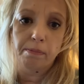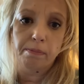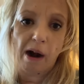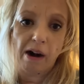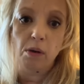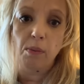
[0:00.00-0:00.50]

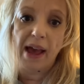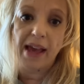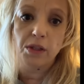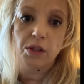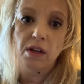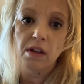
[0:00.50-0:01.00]
parted
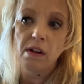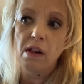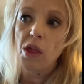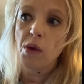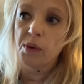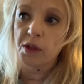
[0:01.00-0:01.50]
ways
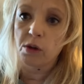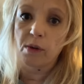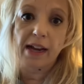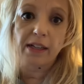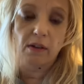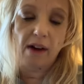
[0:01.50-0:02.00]
with
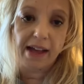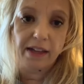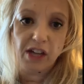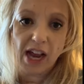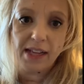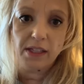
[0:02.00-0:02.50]
director Rian
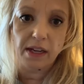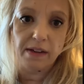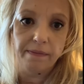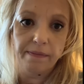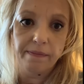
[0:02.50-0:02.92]
Johnson.